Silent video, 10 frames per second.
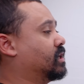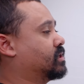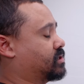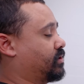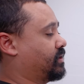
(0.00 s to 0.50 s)

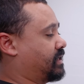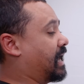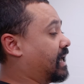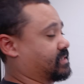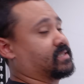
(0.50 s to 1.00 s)
So it
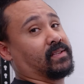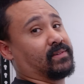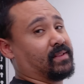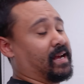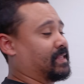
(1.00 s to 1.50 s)
has to
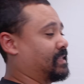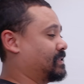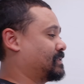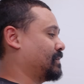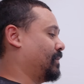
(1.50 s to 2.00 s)
look like
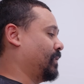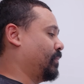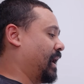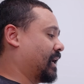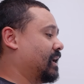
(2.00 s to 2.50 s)
this on the
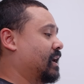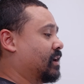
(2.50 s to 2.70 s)
back.